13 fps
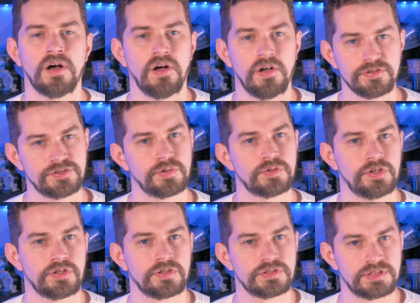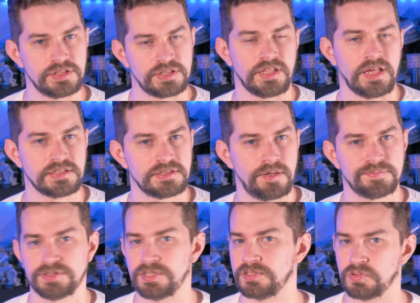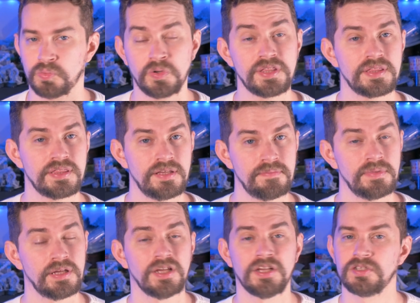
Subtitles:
also turns into that substance with them,